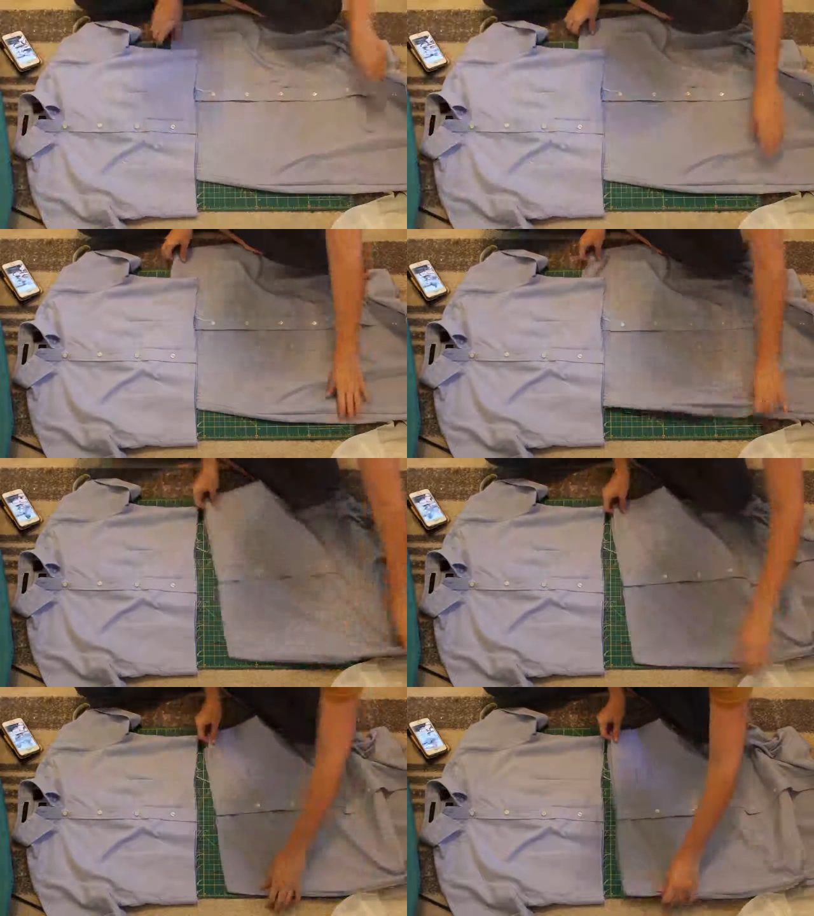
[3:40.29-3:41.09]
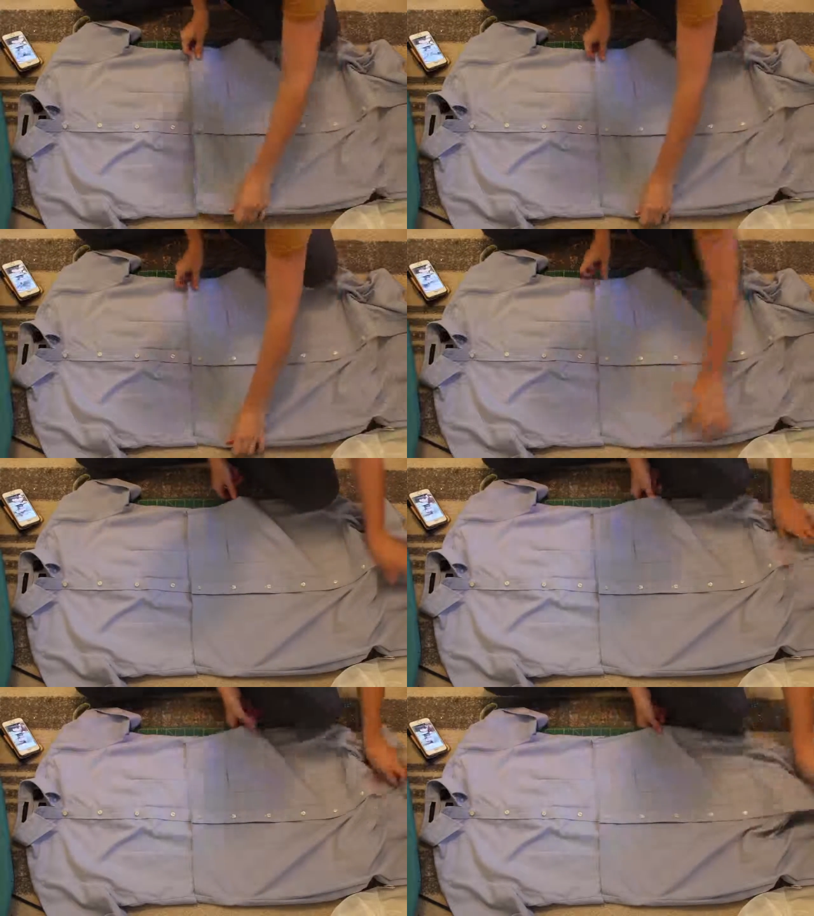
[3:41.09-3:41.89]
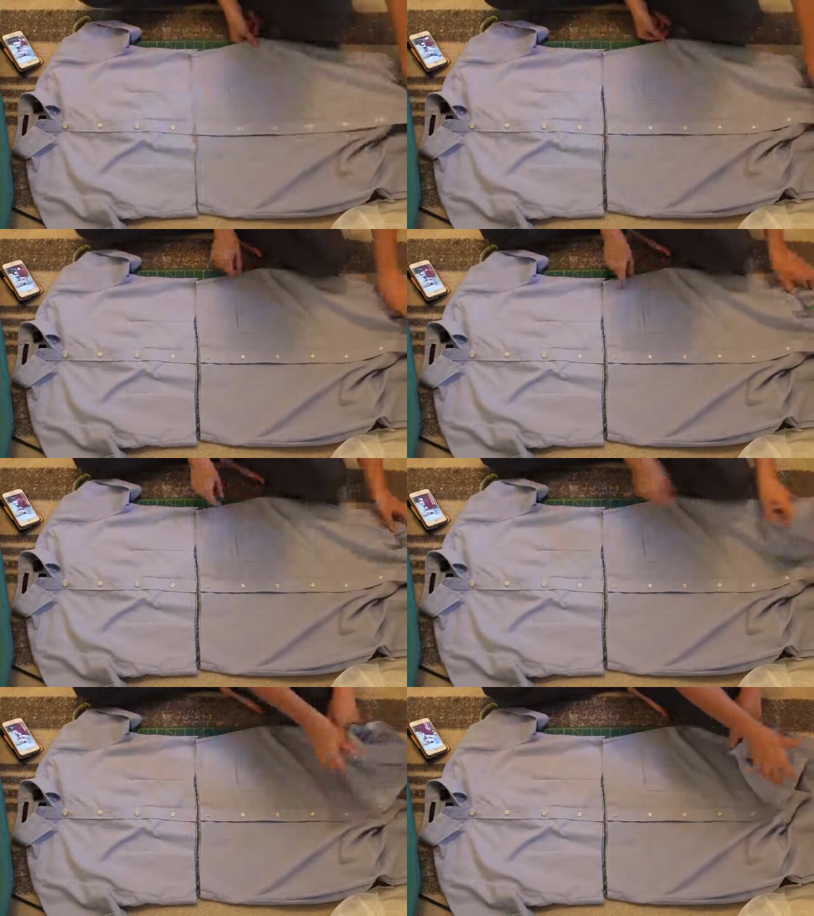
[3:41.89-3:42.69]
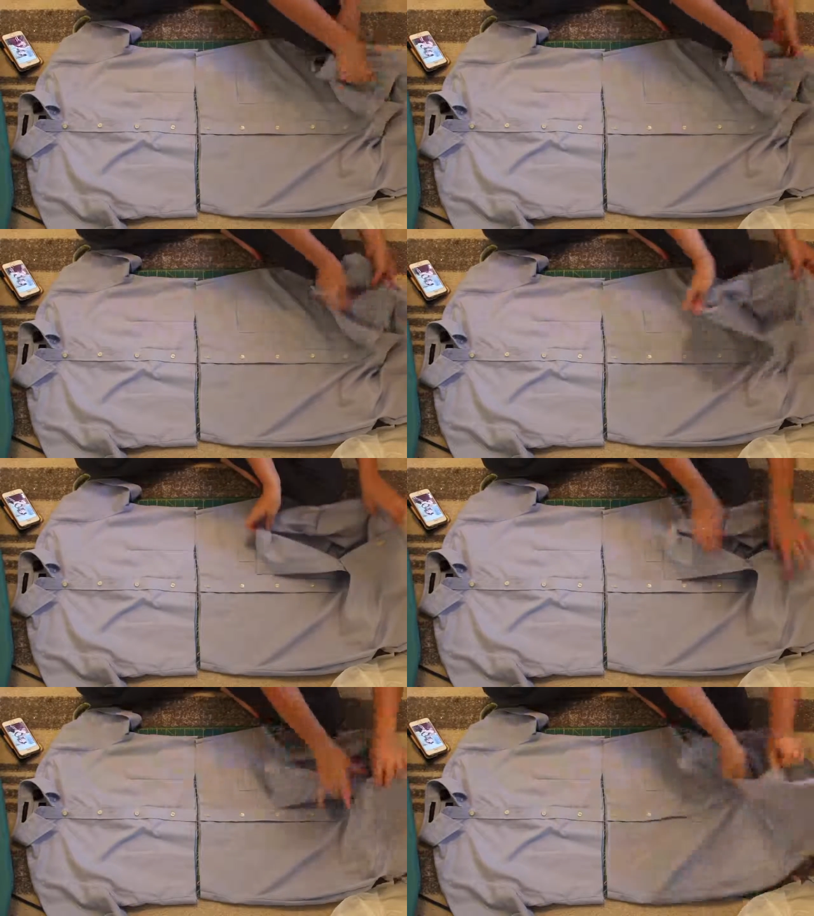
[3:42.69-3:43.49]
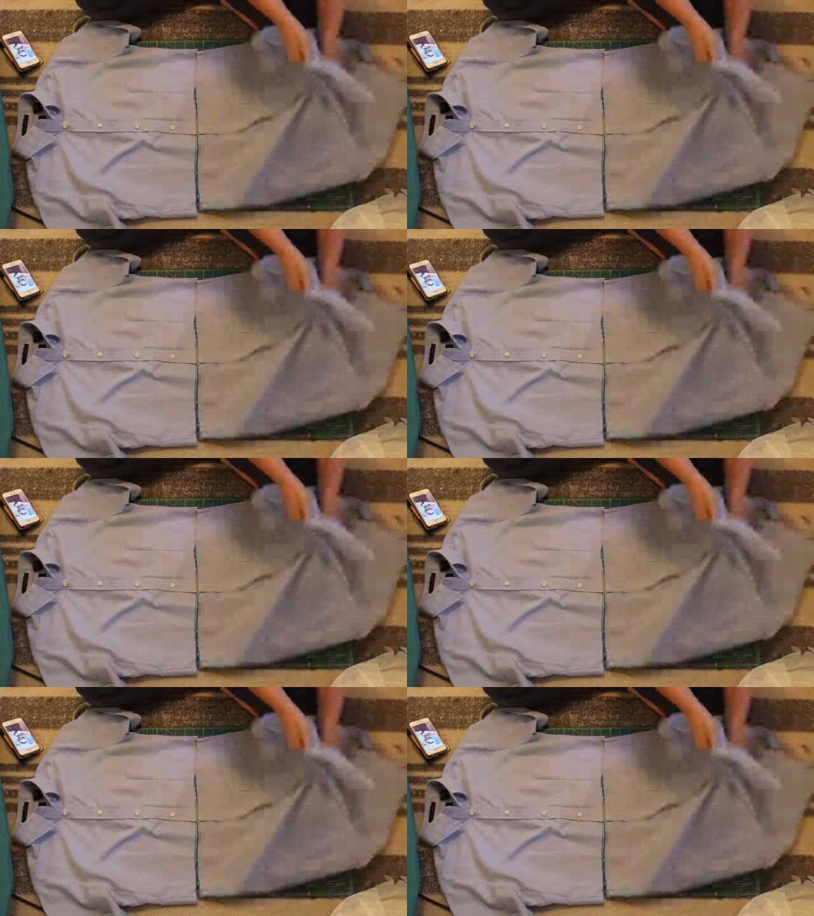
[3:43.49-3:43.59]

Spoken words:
Nobody's mouth can be seen.